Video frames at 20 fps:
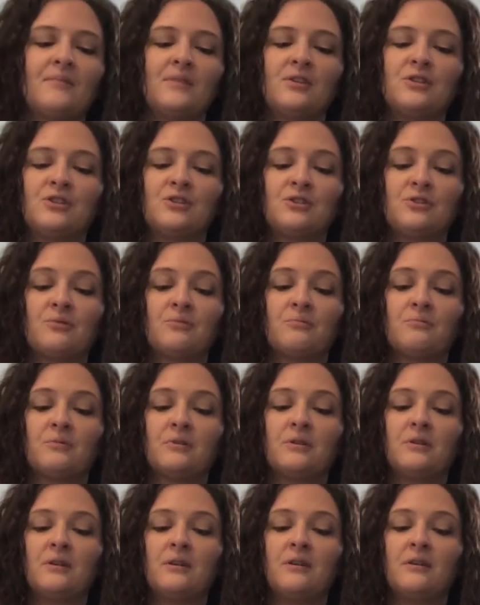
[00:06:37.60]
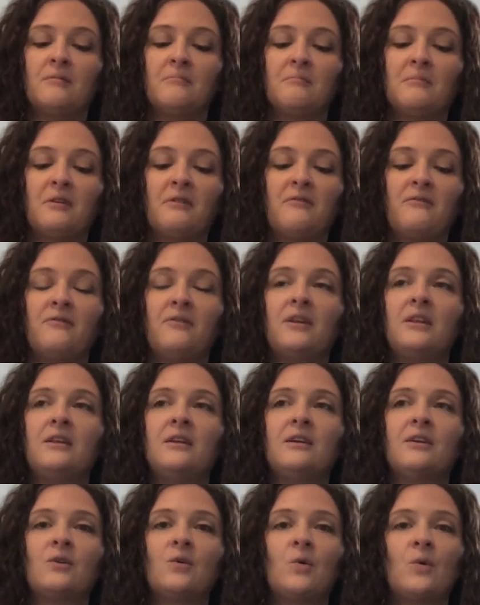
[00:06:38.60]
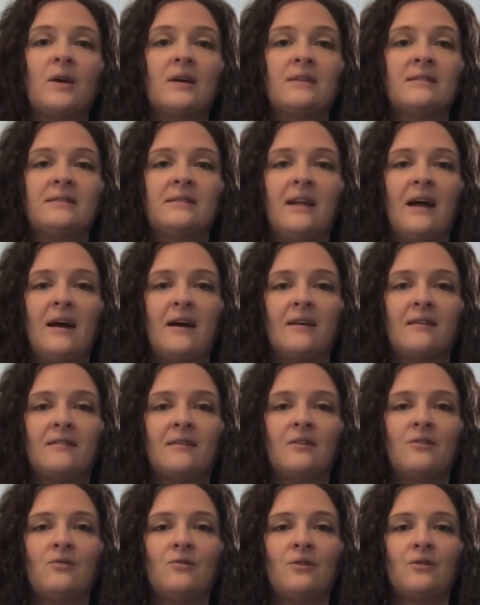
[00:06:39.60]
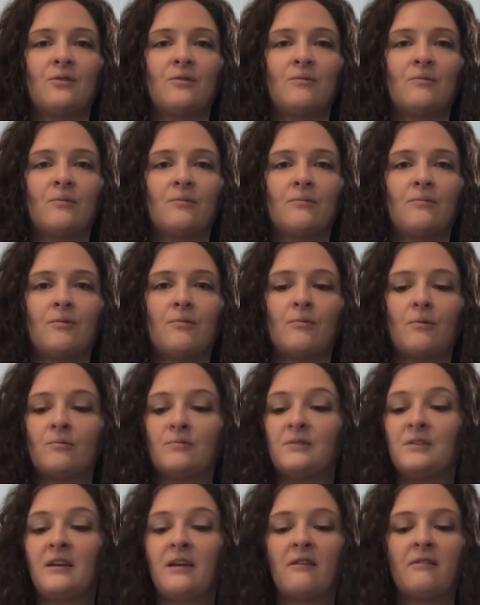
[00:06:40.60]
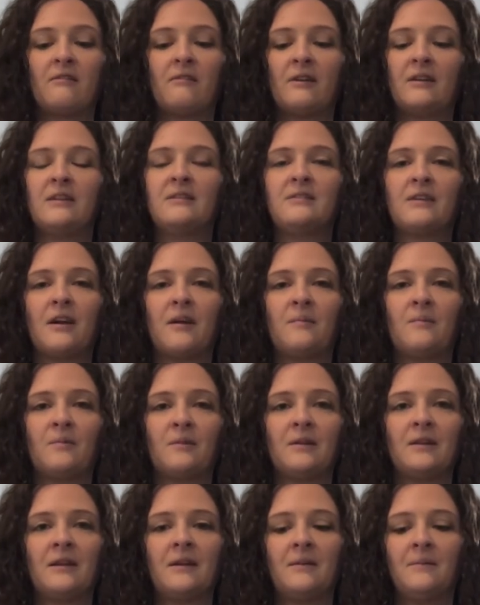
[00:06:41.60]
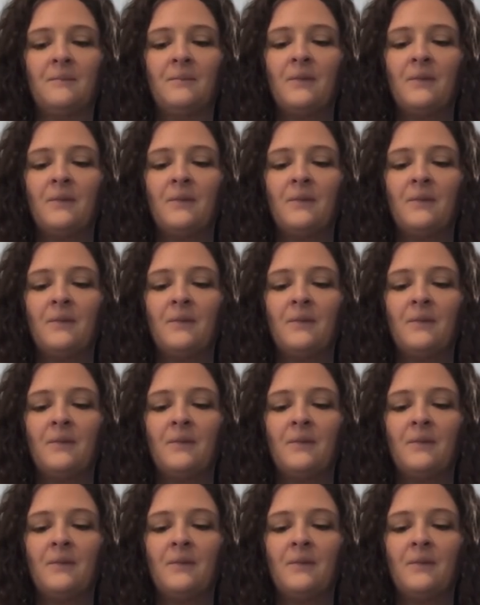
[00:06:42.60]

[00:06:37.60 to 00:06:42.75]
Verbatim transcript: just a really convenient, quick snack that you can th throw together anytime really.